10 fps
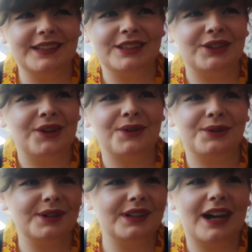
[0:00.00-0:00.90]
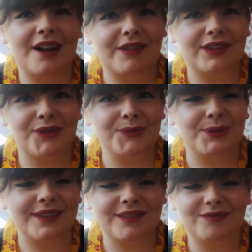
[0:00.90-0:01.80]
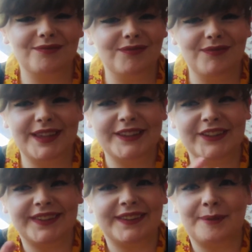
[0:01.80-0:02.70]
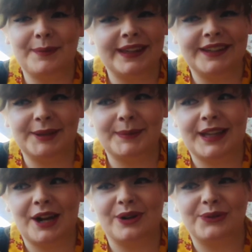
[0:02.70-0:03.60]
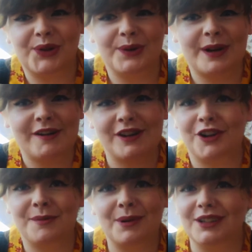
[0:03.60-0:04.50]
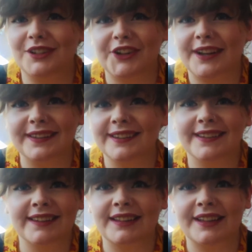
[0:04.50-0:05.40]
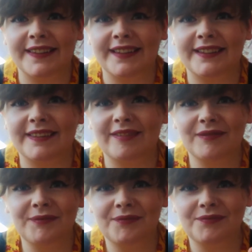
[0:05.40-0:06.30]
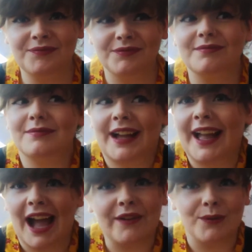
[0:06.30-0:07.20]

You know, I've had someone just send me a dick pic out of nowhere and not apologise until I said I have a